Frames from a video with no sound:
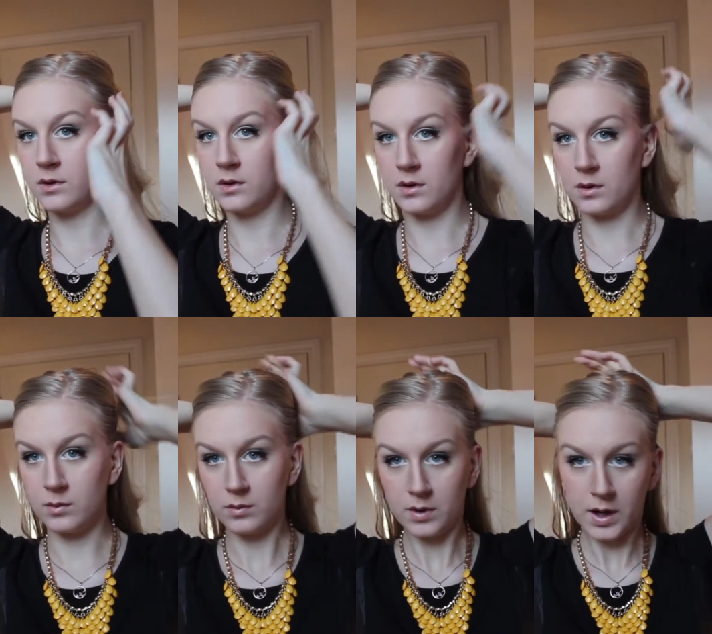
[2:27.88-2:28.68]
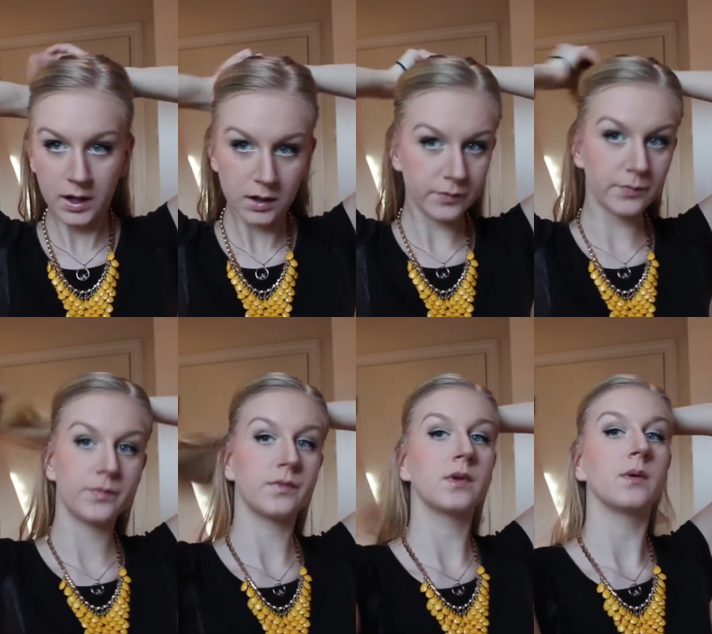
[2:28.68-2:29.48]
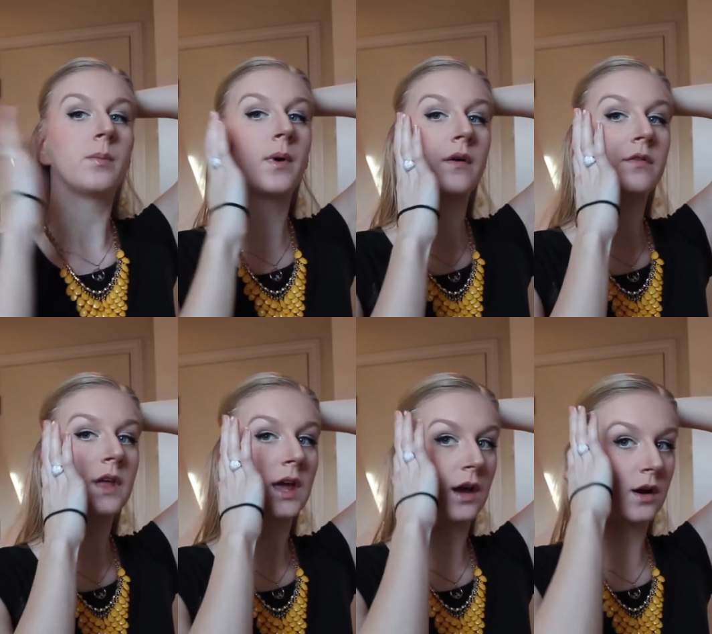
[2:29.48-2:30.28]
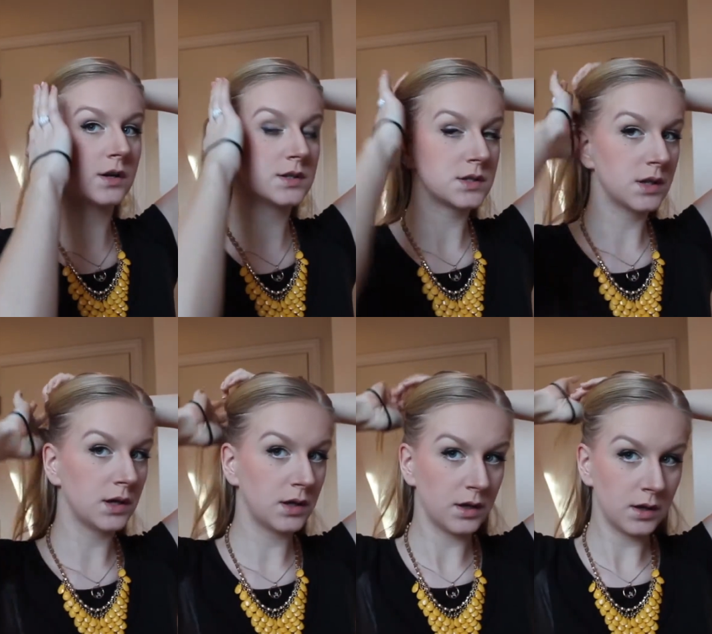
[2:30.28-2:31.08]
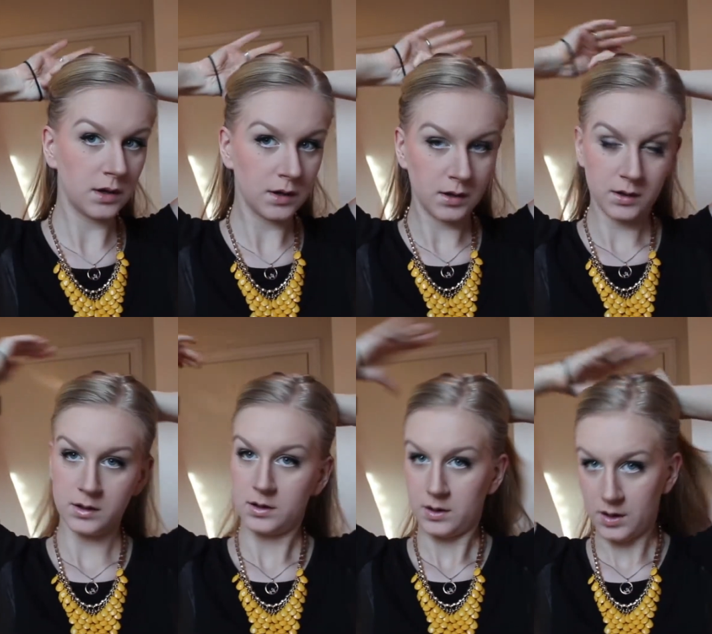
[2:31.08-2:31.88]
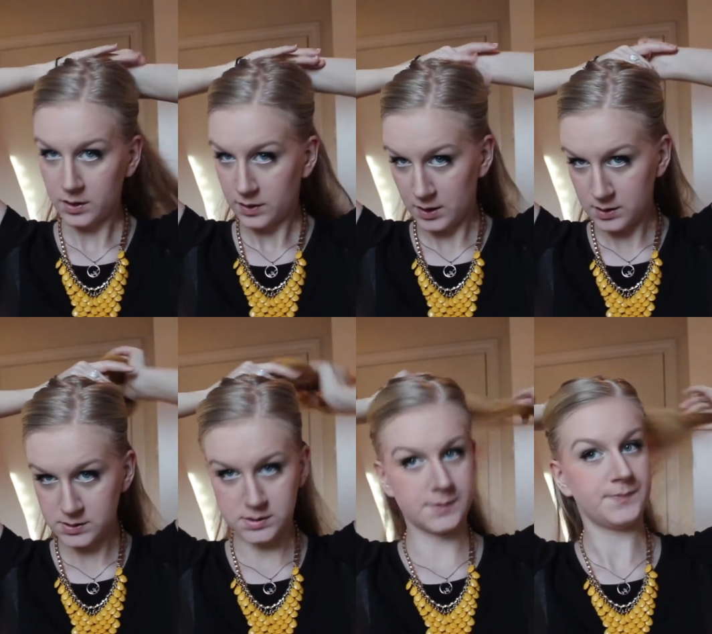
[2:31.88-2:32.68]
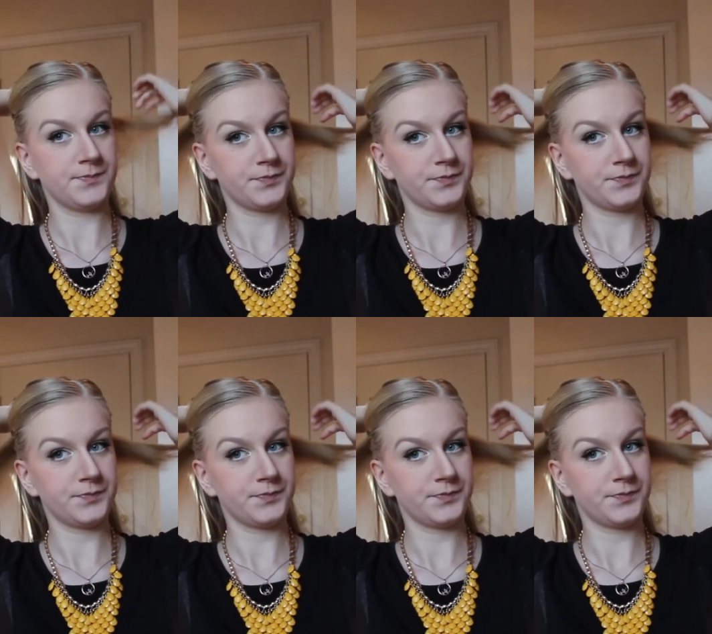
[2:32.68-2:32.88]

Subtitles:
Go right above the ears like this